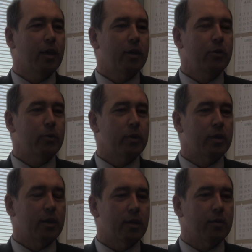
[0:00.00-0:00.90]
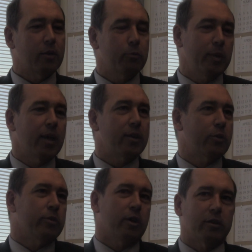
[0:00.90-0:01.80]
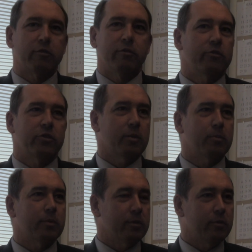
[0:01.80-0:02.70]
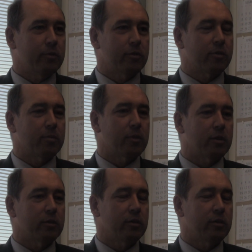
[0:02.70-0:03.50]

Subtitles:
You would, it would be like you were on a cruise ship or something, or